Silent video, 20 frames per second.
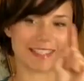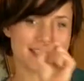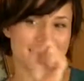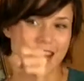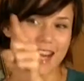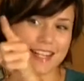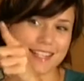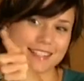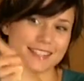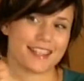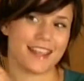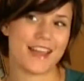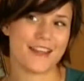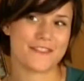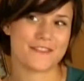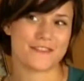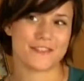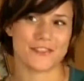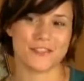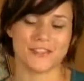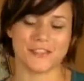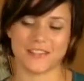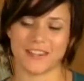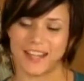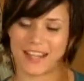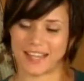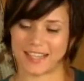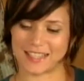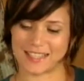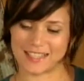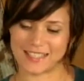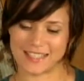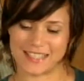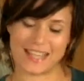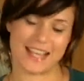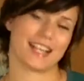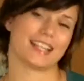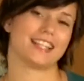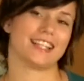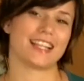Taste that food and
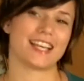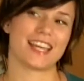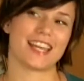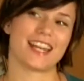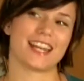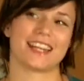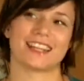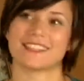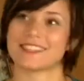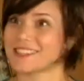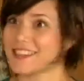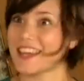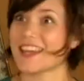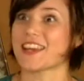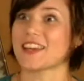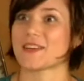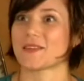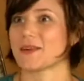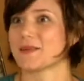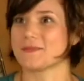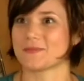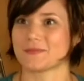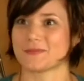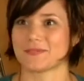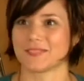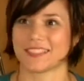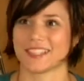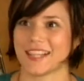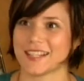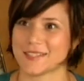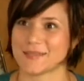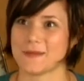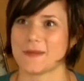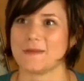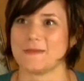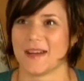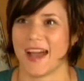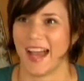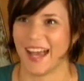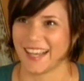tell it like it is. Thank you. I'm glad to be
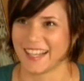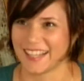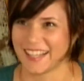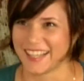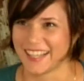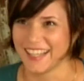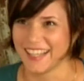back.